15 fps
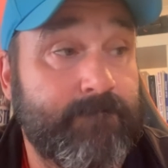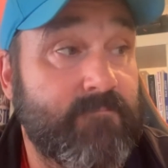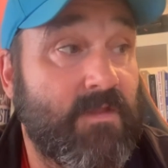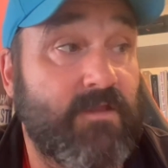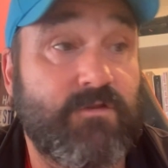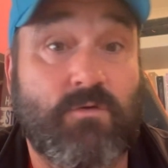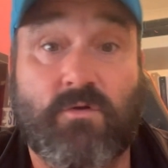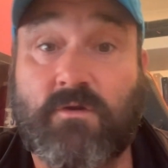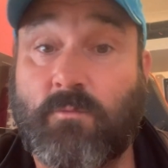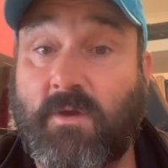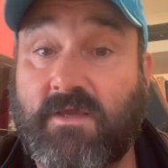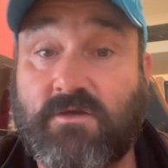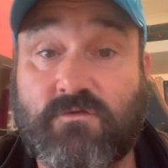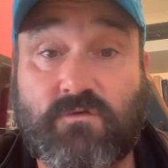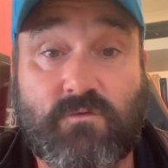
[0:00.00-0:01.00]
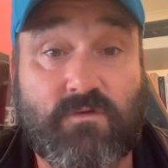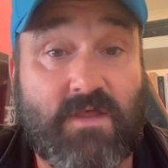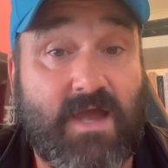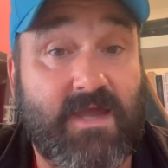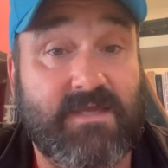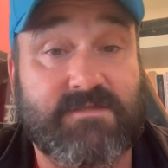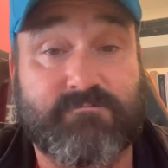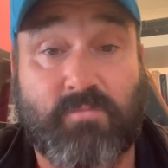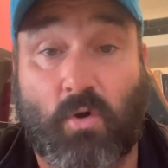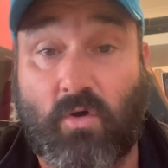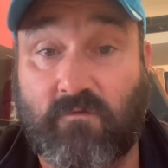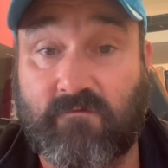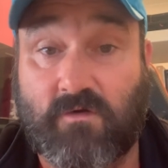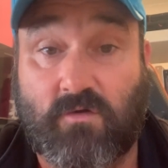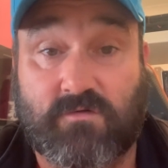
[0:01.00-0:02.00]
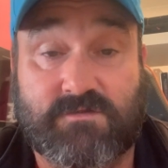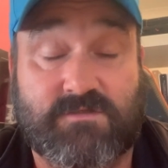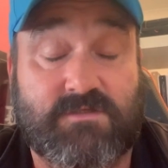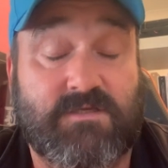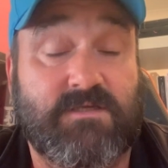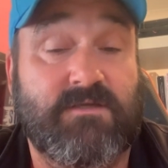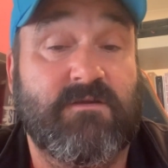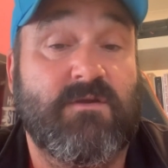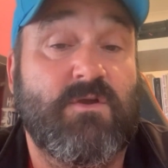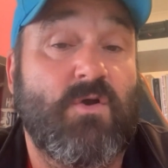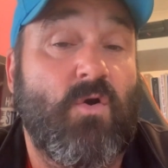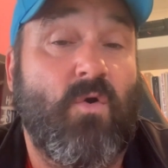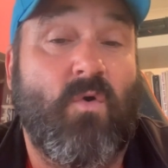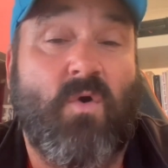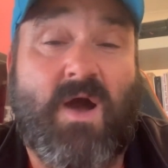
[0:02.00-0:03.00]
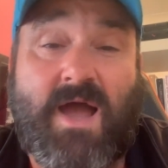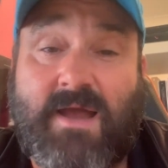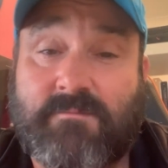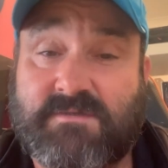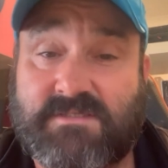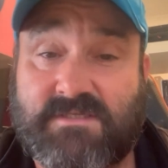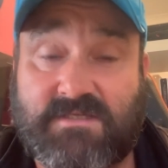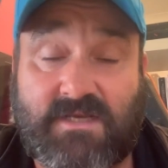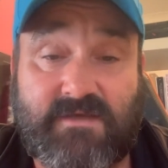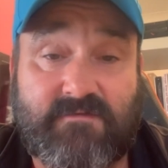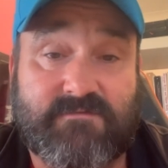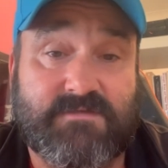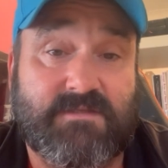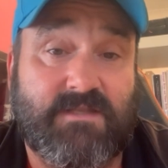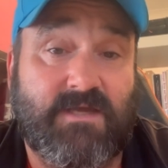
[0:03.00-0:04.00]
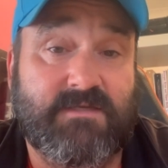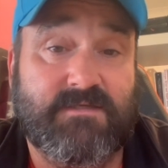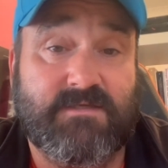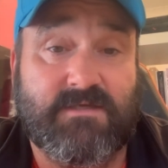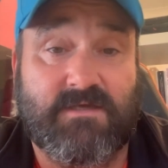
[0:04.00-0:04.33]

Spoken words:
And the only way you can do that is ball velocity or arm sleeves like